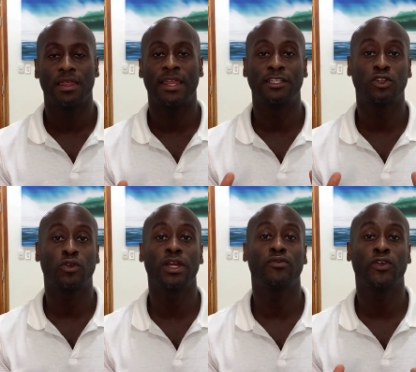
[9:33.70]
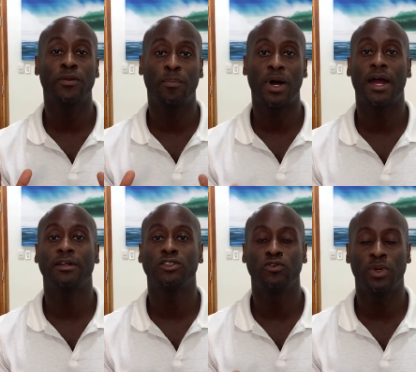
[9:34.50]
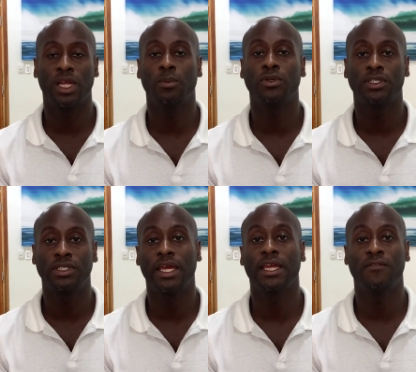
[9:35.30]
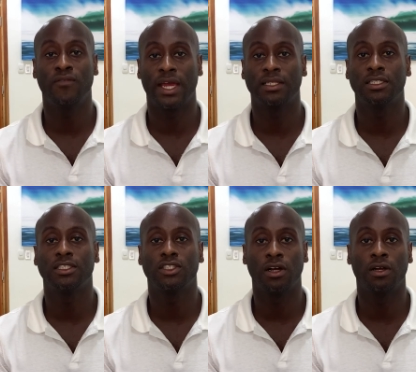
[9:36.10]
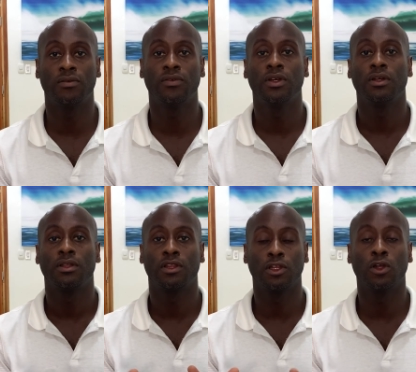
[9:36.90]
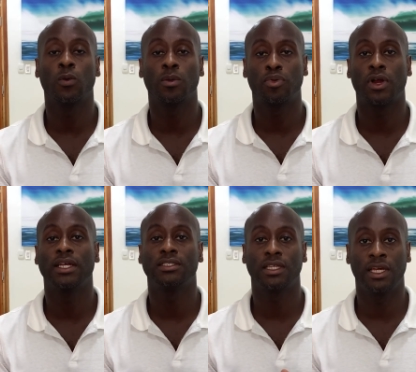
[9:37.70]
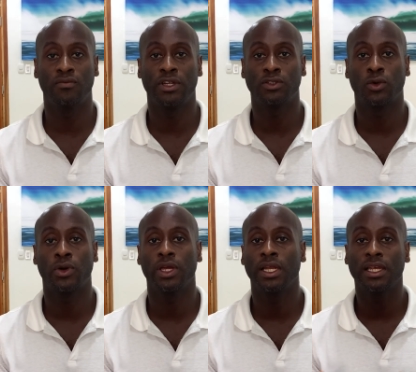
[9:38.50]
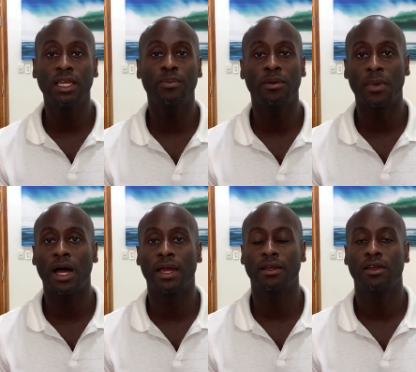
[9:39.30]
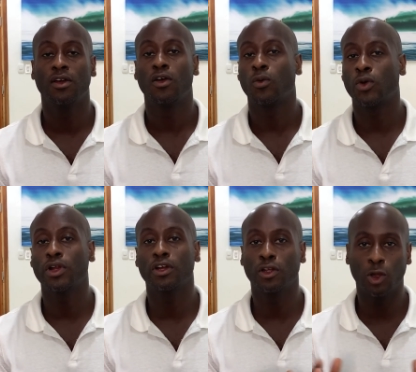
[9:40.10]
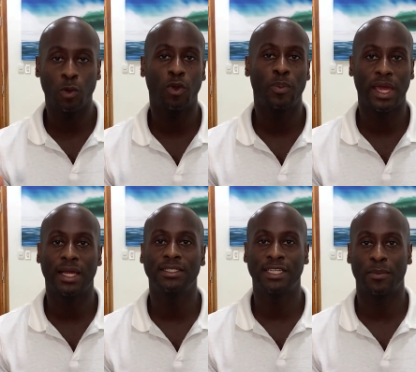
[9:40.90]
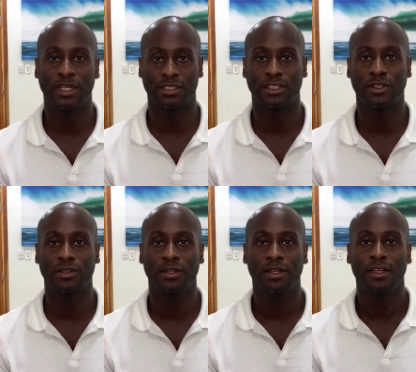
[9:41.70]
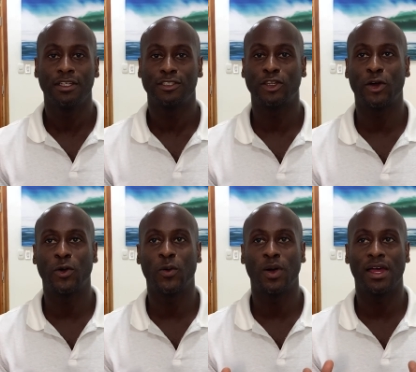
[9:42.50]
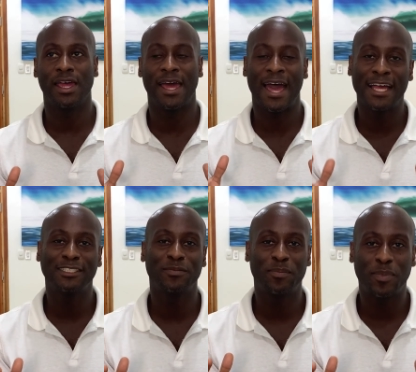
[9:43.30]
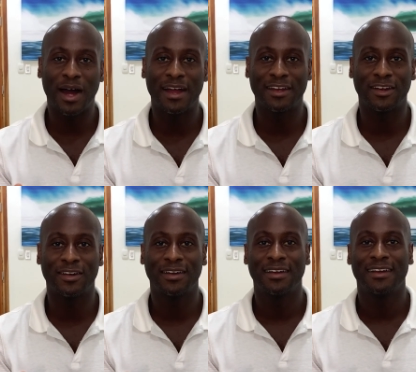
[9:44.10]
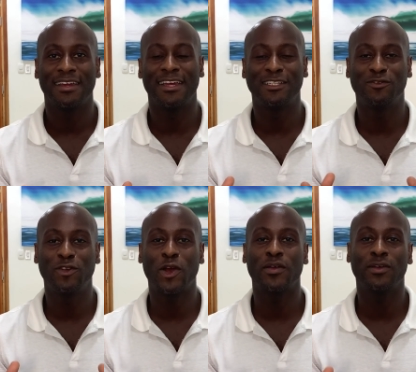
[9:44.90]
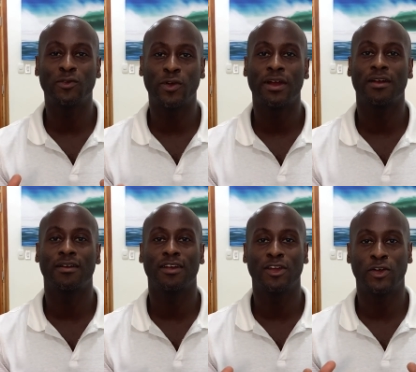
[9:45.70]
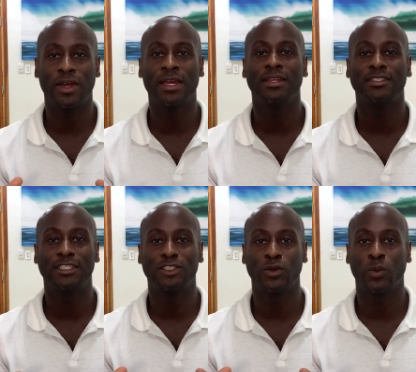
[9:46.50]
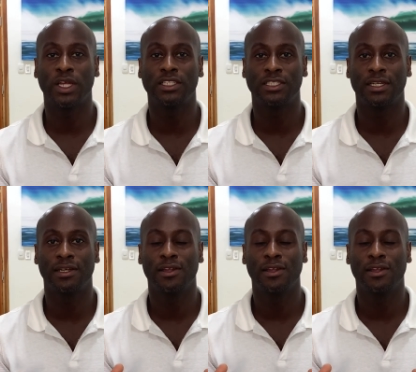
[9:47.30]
That's great for the buyers who've been able to take advantage of the lower priced inventory. And keep in mind, we're in a global pandemic still. So as a buyer, it's very rare you're in a situation